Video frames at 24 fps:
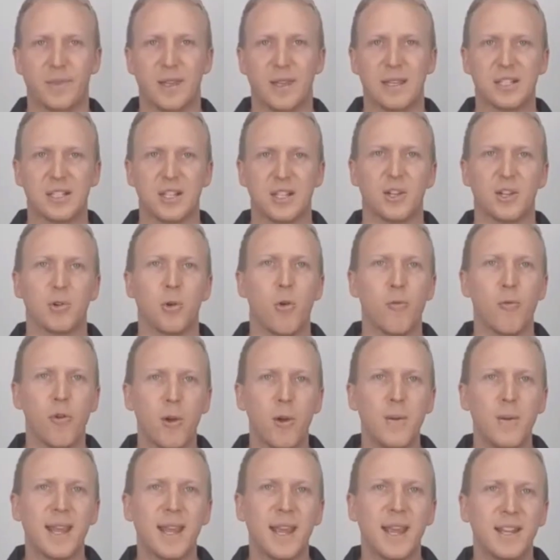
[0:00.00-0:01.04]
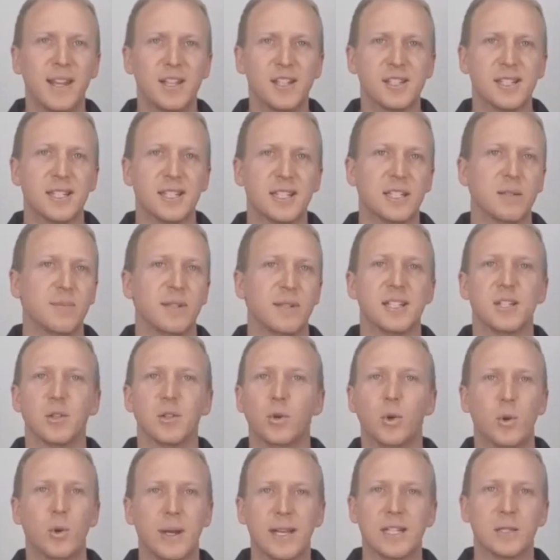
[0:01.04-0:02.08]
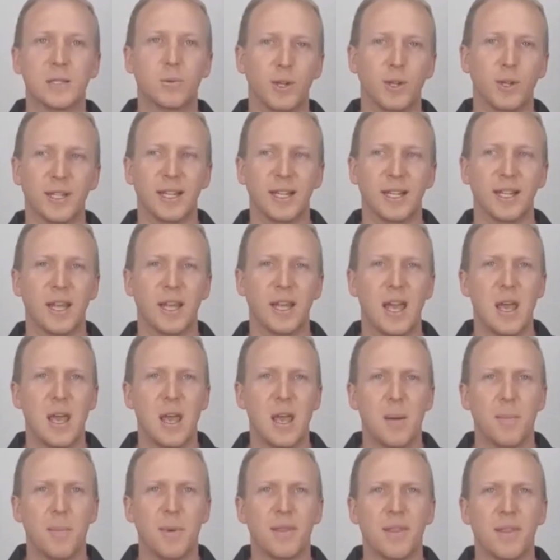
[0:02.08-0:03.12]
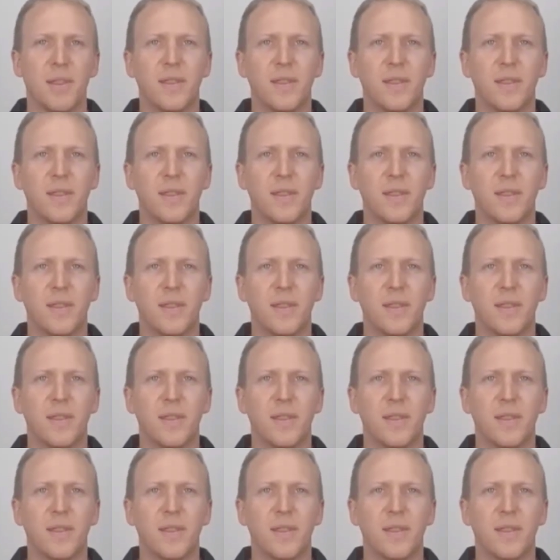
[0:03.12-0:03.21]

So your aerobic energy system is always working. But the